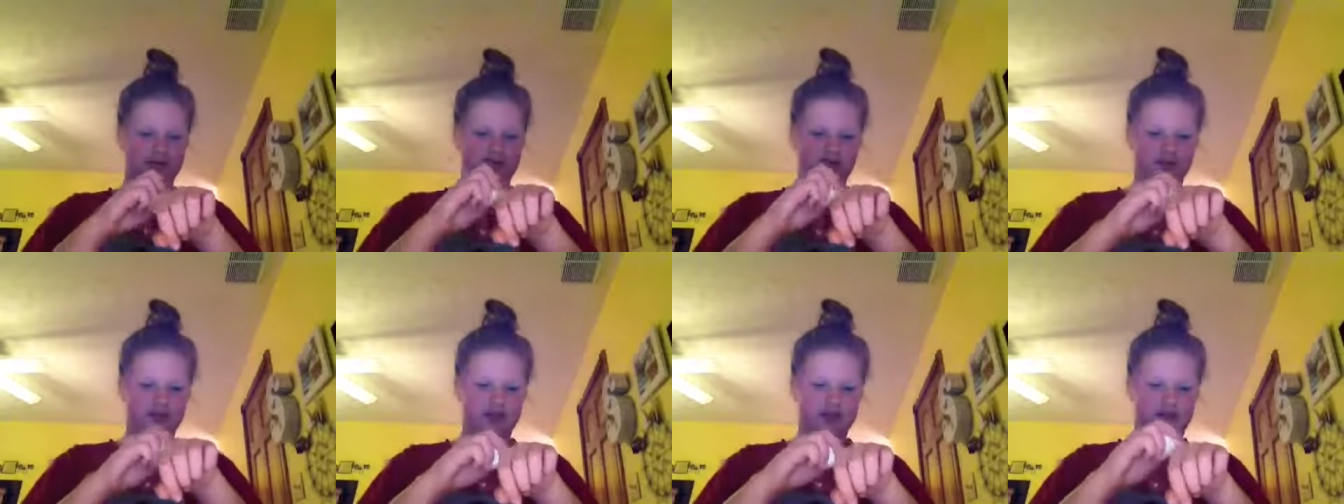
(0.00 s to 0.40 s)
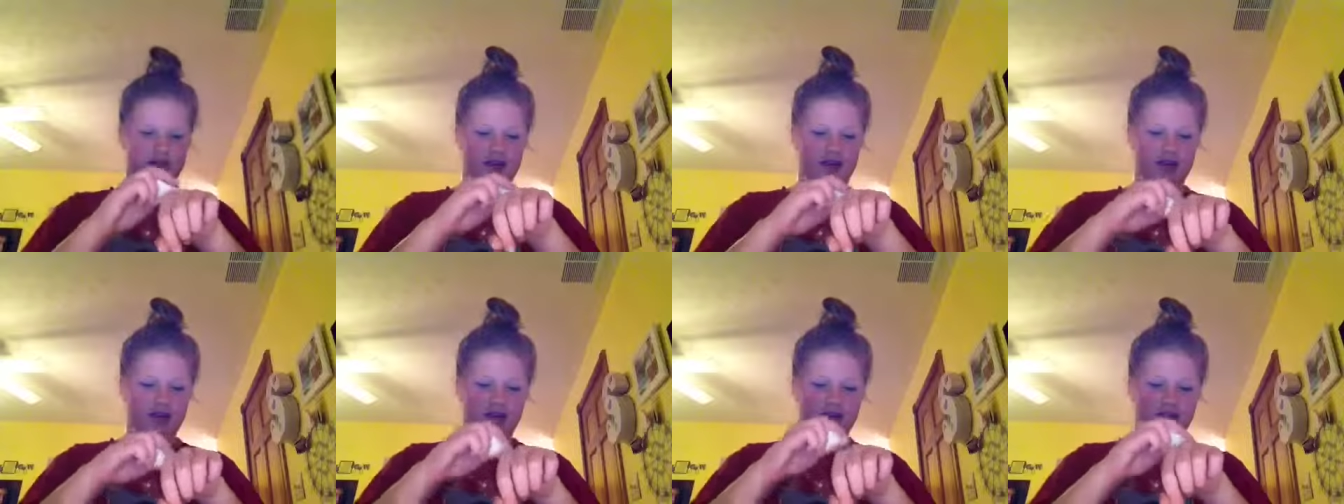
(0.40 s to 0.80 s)
start saying
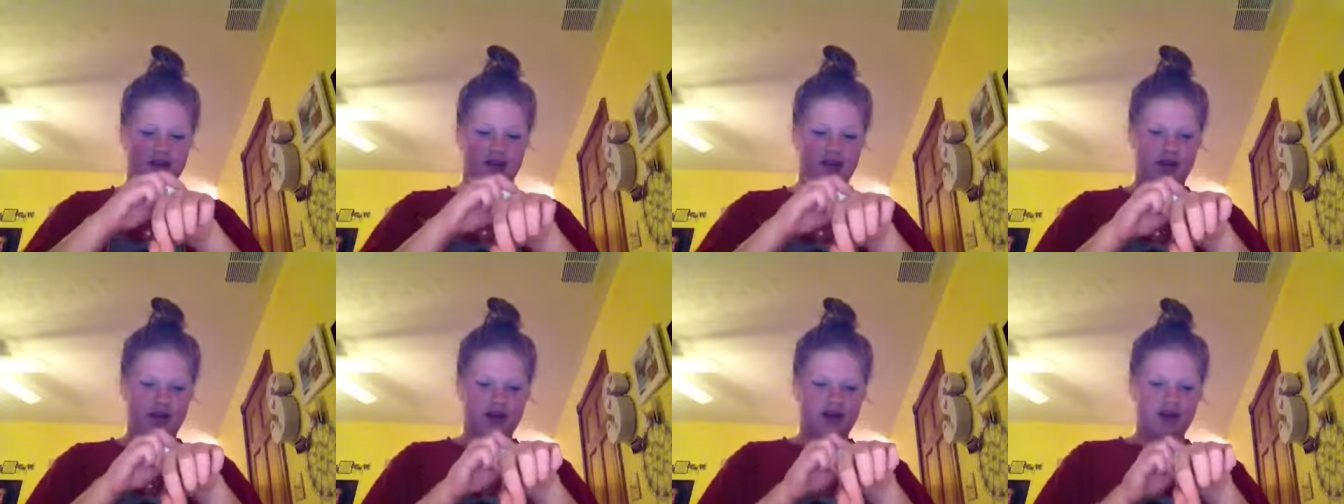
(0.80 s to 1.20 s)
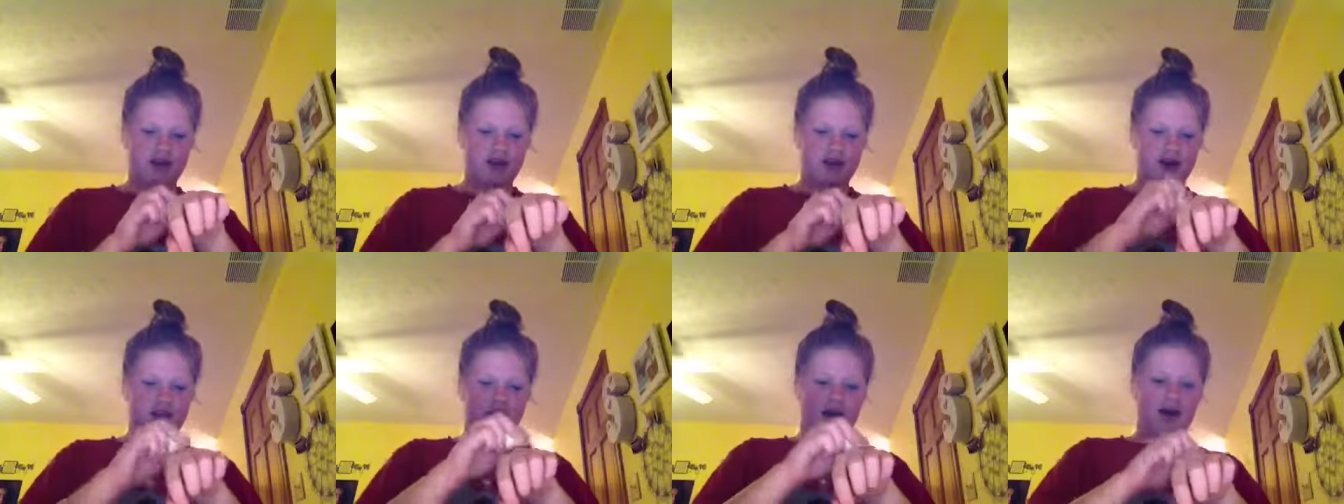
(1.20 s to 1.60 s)
it like that.
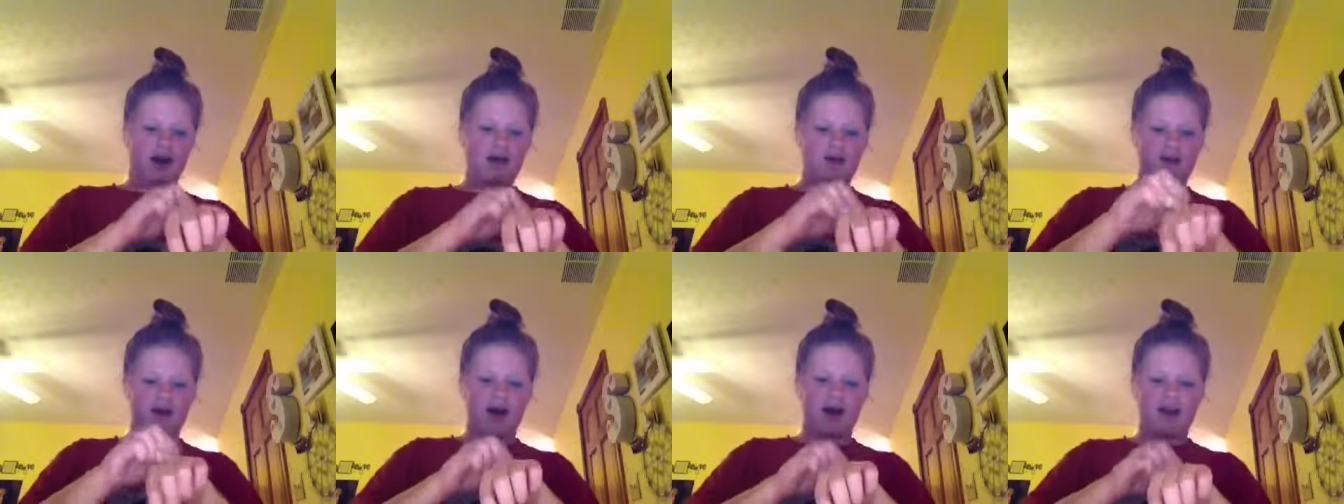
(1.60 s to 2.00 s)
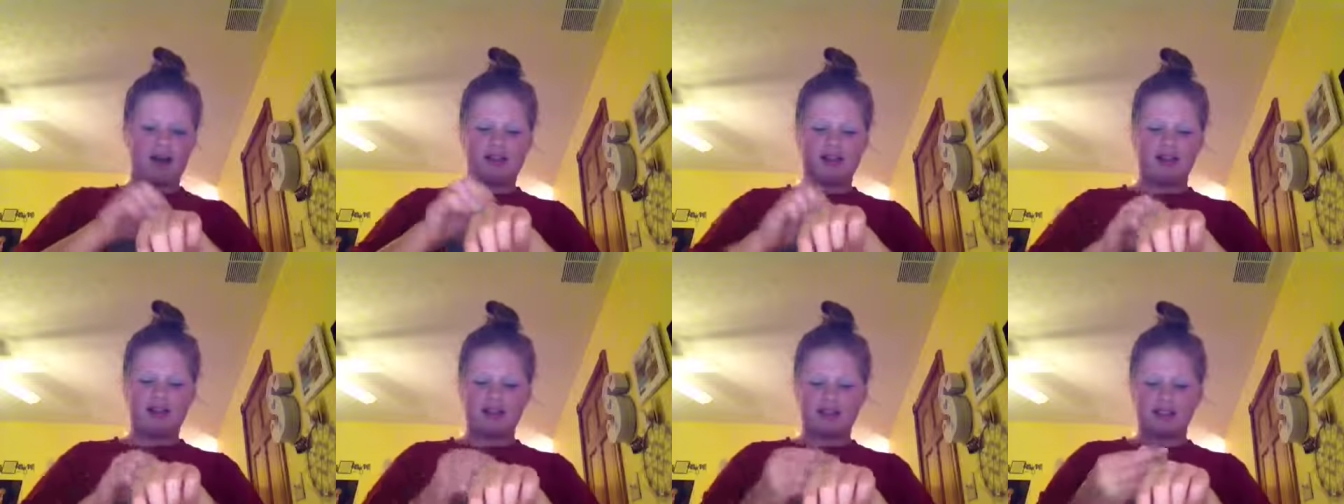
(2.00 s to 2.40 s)
Um, I
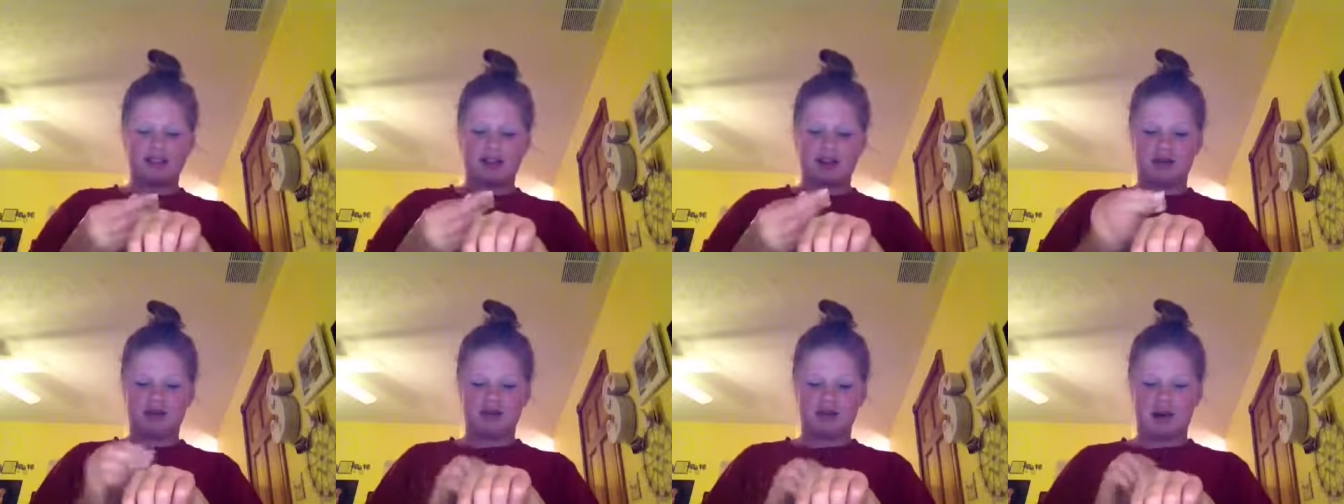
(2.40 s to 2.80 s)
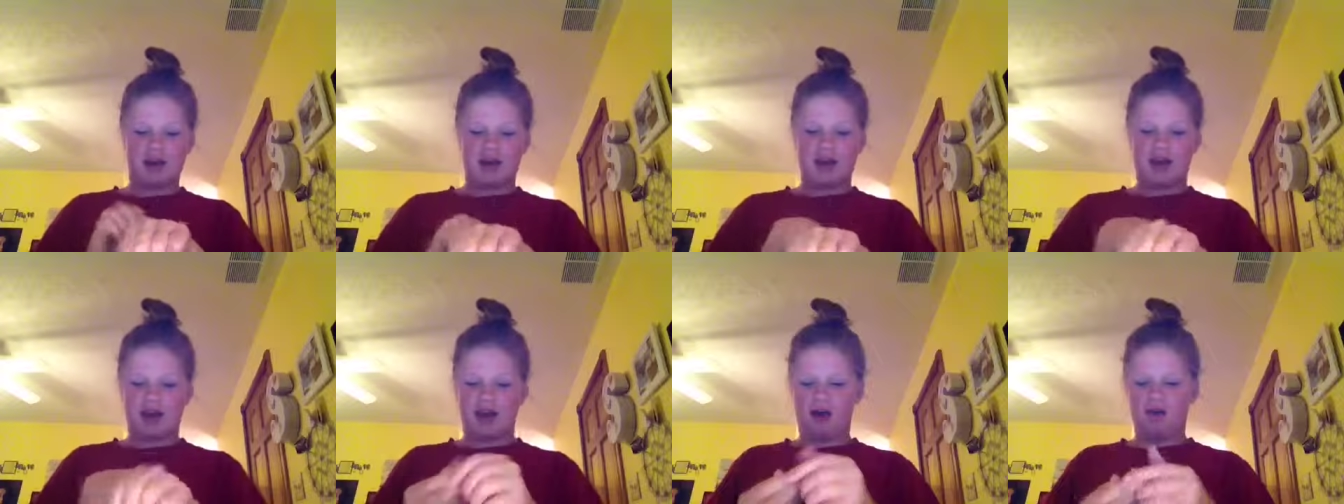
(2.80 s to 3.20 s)
like to take
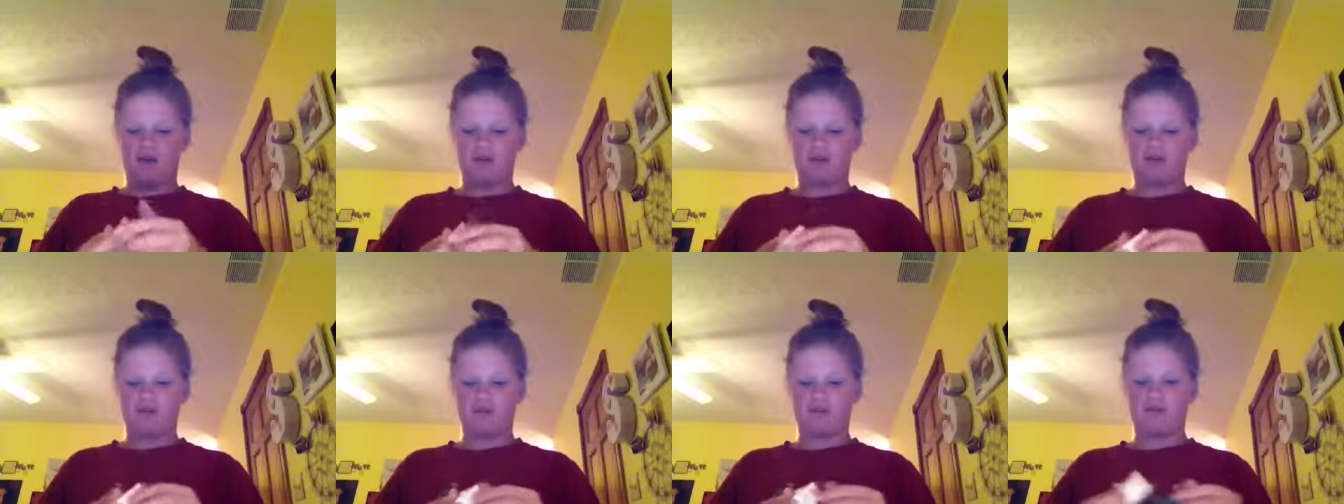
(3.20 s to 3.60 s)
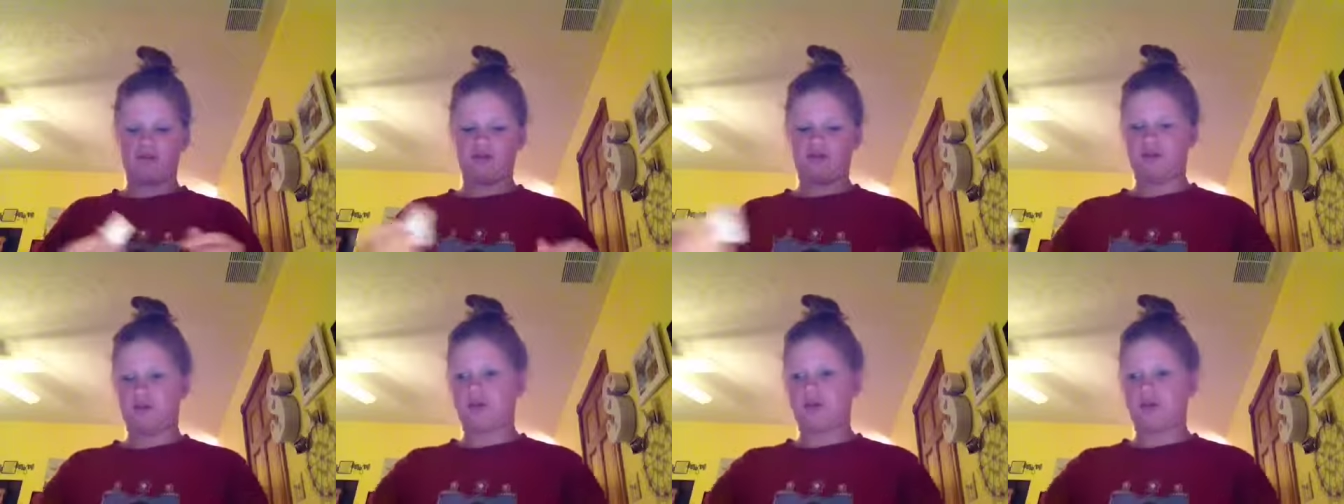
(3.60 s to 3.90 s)
my e.l.f.